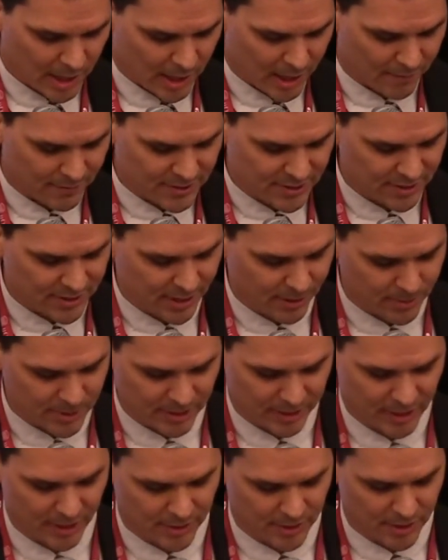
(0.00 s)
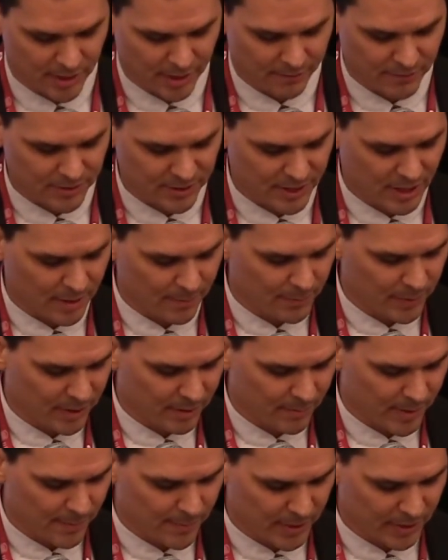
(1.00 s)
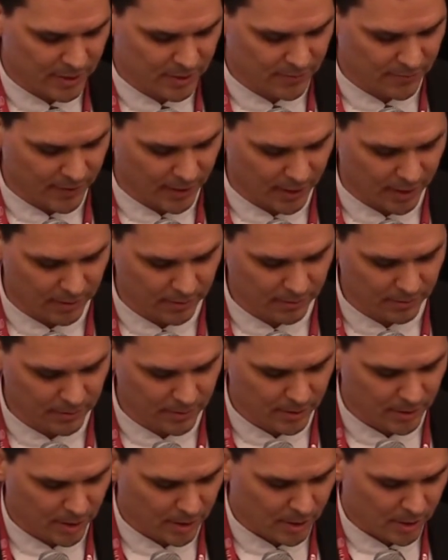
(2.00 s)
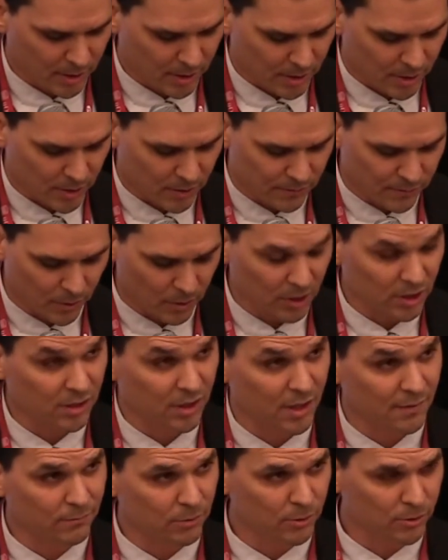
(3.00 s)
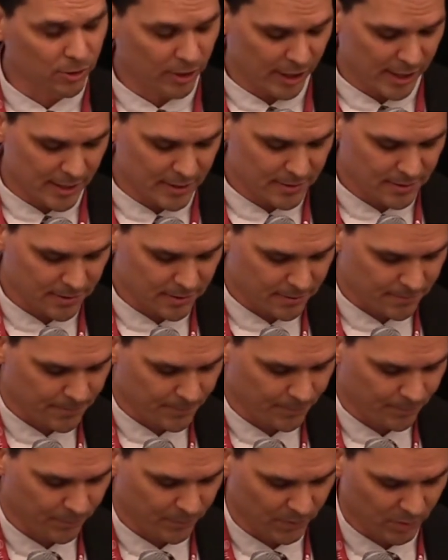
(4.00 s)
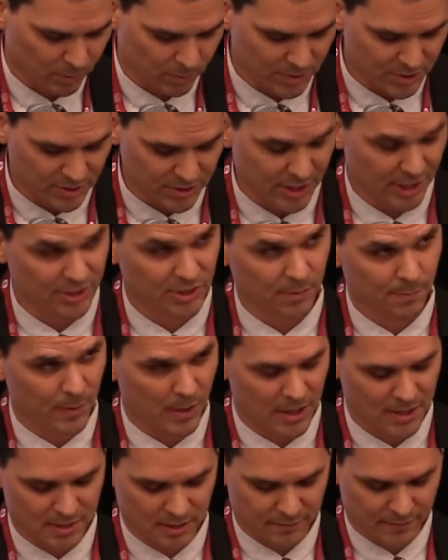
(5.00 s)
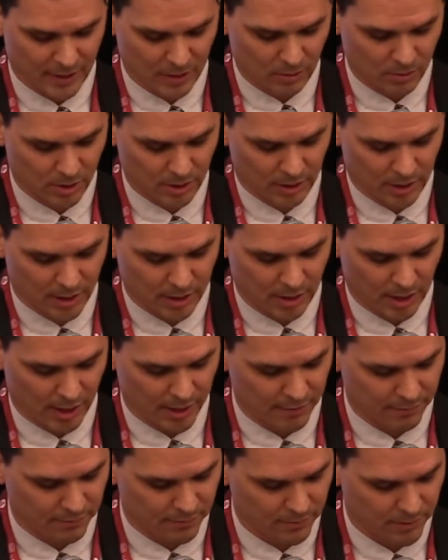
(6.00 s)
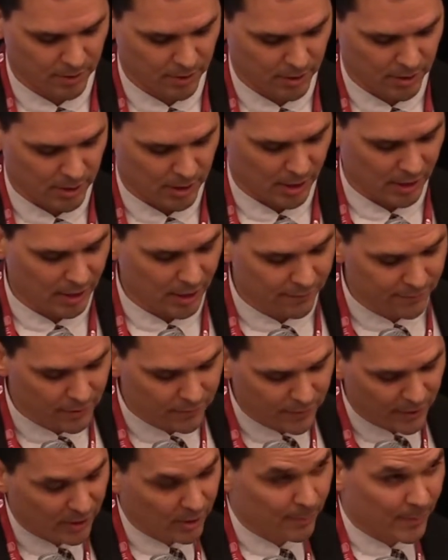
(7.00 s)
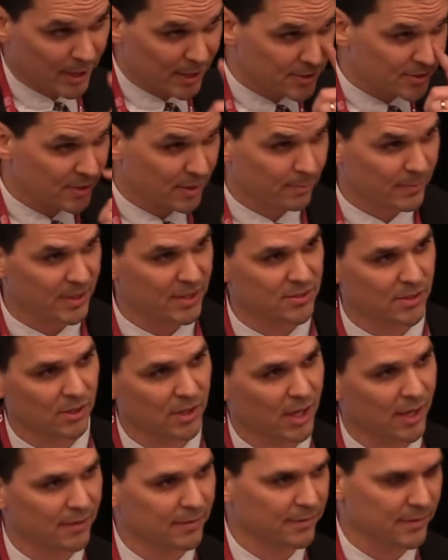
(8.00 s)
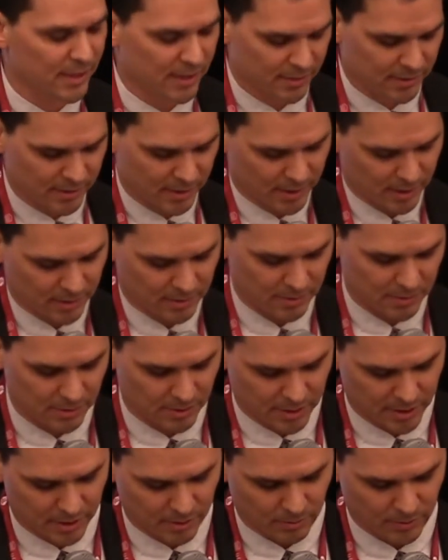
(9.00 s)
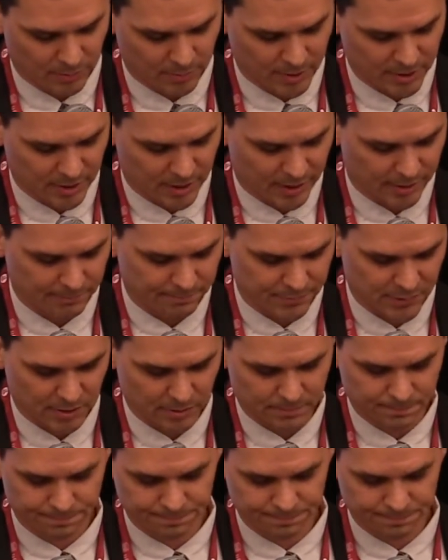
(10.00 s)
Ever since I was a kid, you never stopped being my biggest fan. You're full of love and grace with such a positive outlook on life. I love you very much, and it means a lot that you're here with me tonight. So.